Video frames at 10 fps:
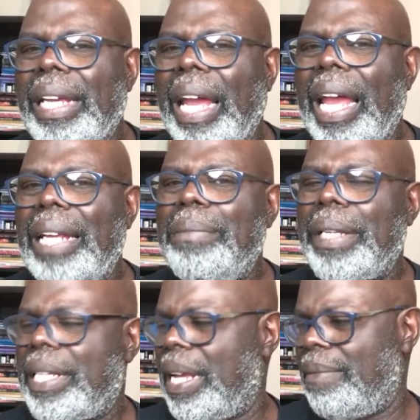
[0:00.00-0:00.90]
and
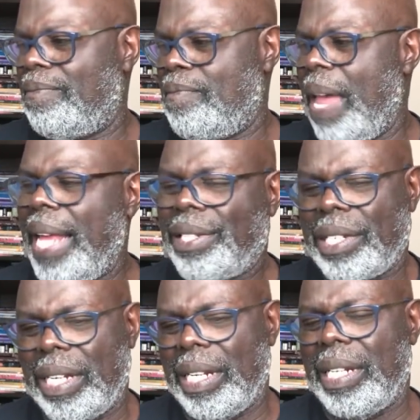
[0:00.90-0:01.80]
become
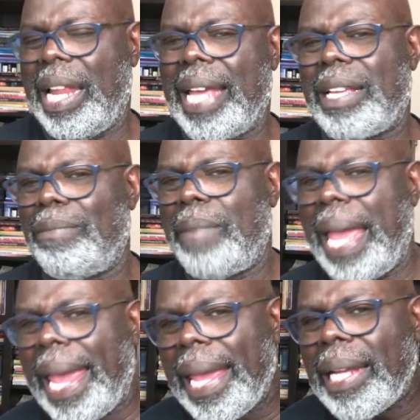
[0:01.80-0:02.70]
masculine like a
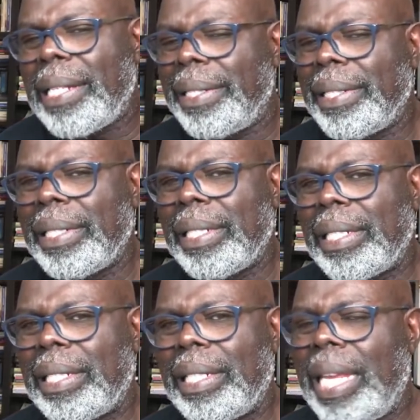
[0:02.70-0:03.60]
man.
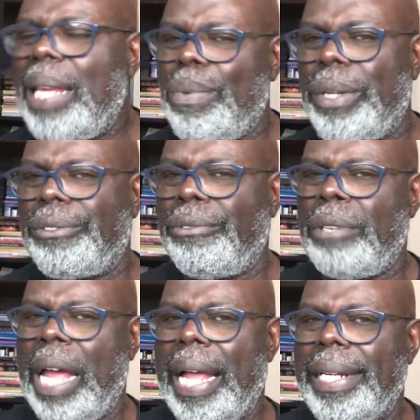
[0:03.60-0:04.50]
He will
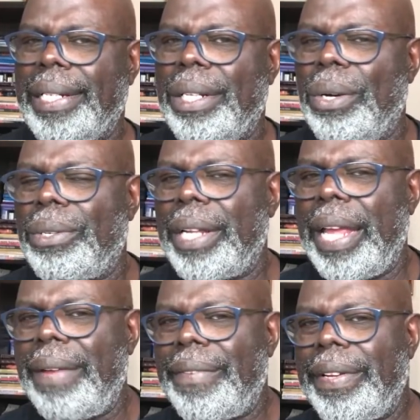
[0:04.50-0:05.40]
not go to
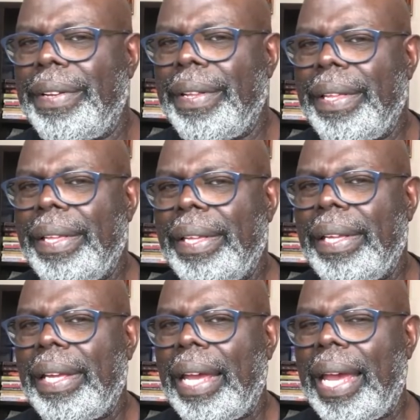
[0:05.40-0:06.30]
heaven.
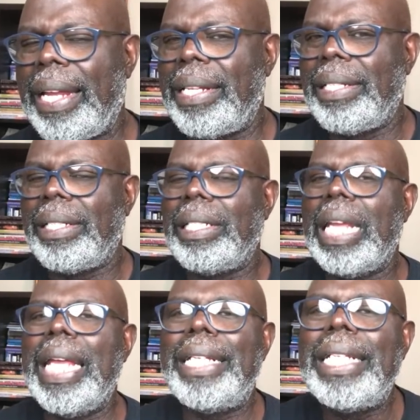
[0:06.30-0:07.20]
And
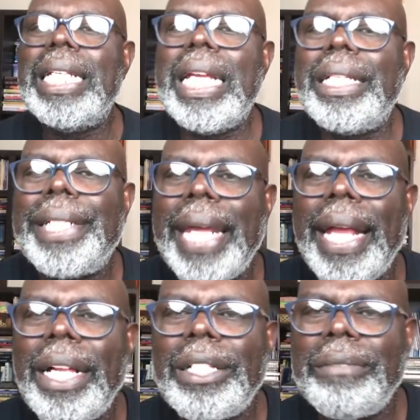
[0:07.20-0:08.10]
it did
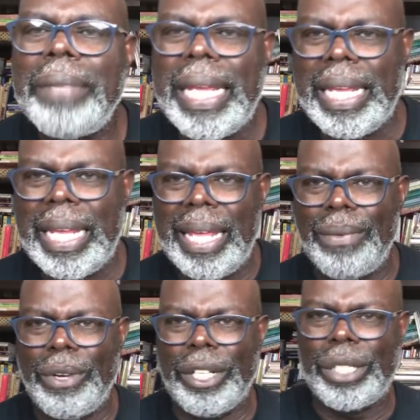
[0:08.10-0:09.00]
tell me,
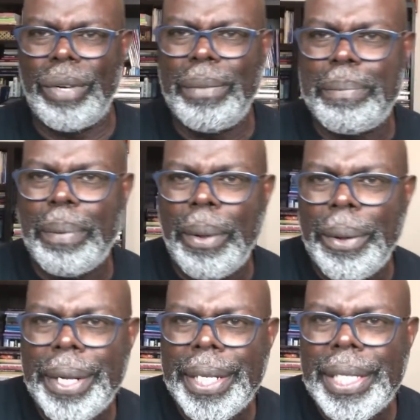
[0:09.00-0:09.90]
it was
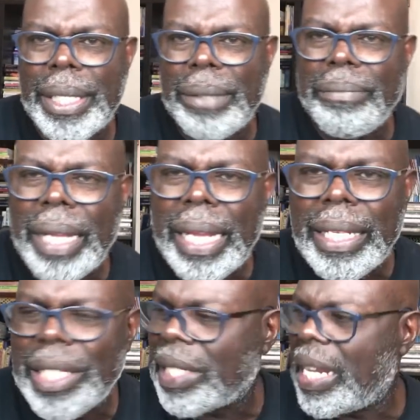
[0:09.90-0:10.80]
reported to me,
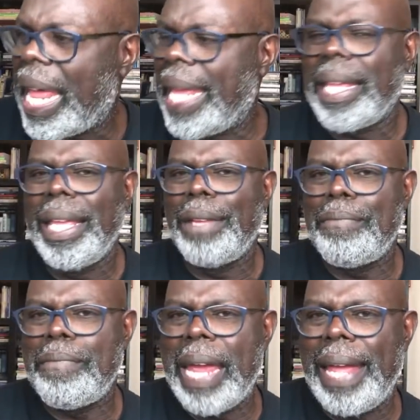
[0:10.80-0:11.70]
just like
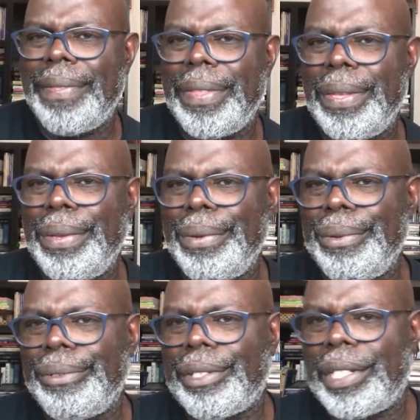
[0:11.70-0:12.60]

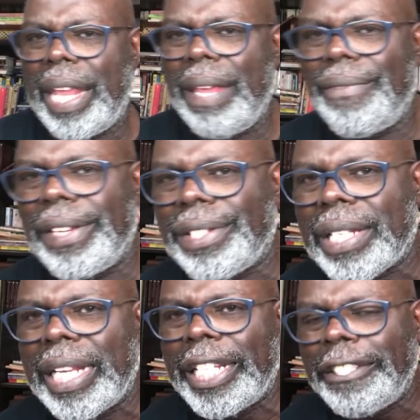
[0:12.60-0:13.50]
Matthew
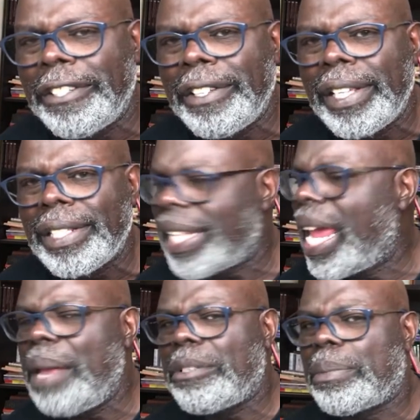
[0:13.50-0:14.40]
Stevenson.
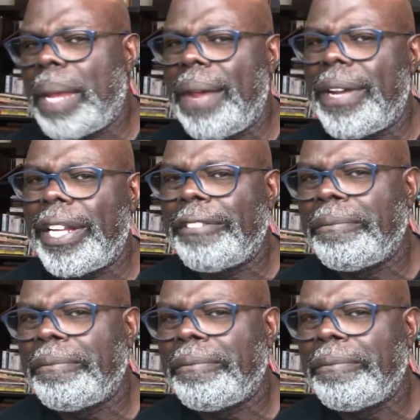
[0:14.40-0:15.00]
Same spirit.